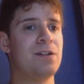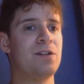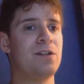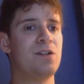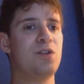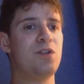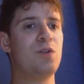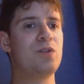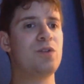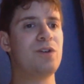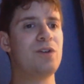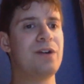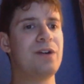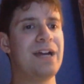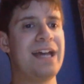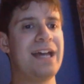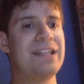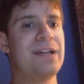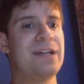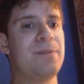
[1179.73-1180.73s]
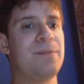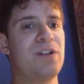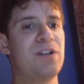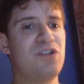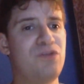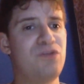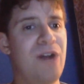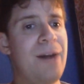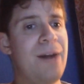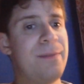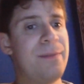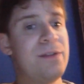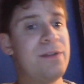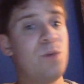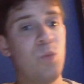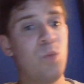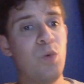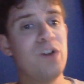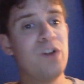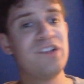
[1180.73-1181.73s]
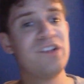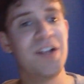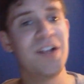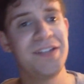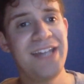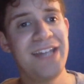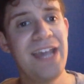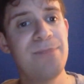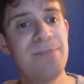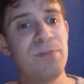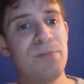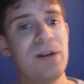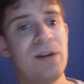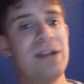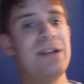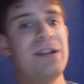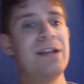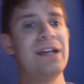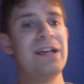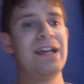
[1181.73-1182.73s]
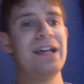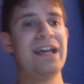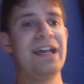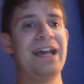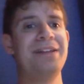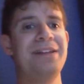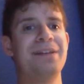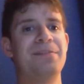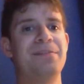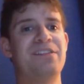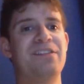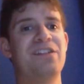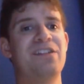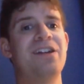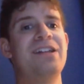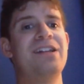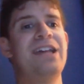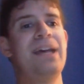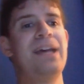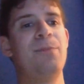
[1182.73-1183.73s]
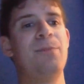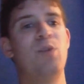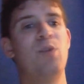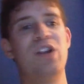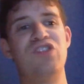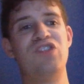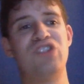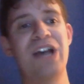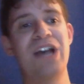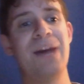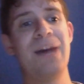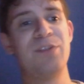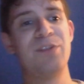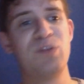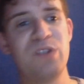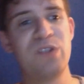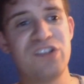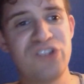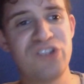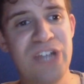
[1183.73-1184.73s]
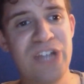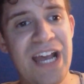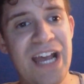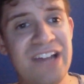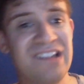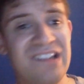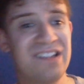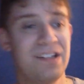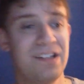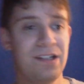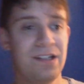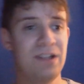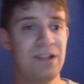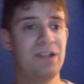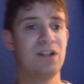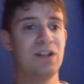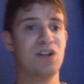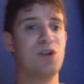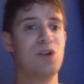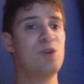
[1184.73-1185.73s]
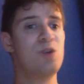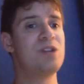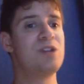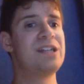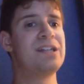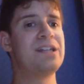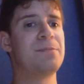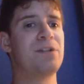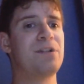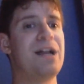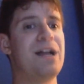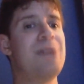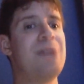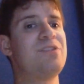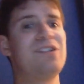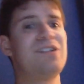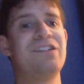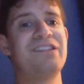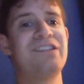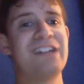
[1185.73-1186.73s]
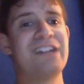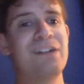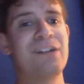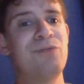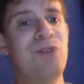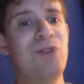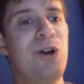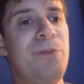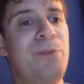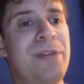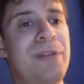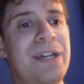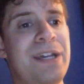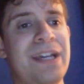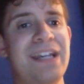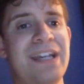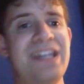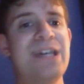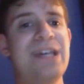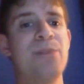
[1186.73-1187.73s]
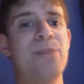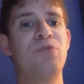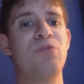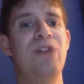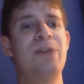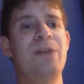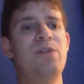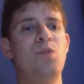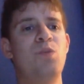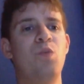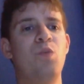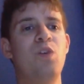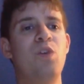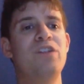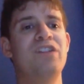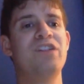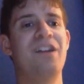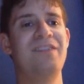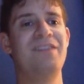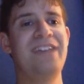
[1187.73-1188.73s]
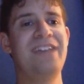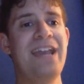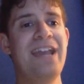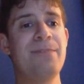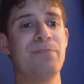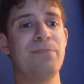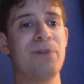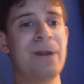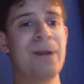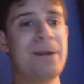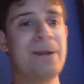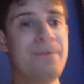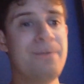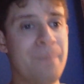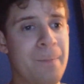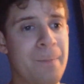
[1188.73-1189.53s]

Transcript: Gunther ended up dropping Woods on the apron end up stunning him with a chop to his chest. Gunther ended up climbing to the second rope. He ended up grabbing Woods on the apron.